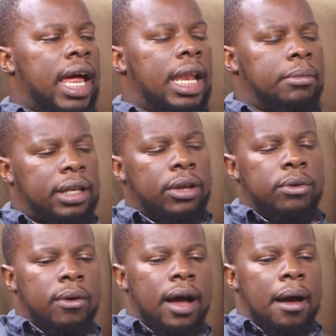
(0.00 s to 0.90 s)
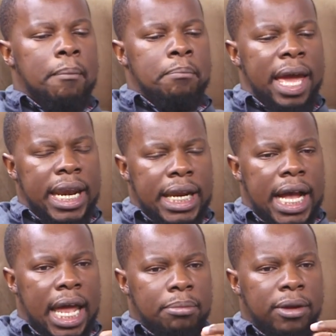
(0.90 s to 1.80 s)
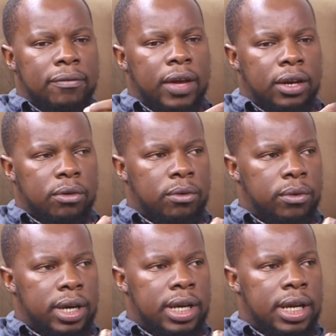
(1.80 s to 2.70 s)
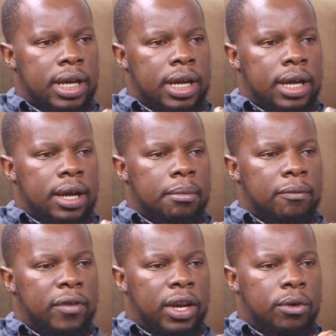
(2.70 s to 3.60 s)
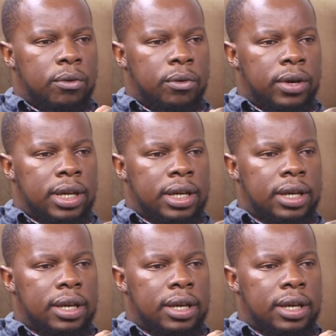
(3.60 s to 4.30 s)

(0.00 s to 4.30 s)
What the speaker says: Let me tell you, men can be very good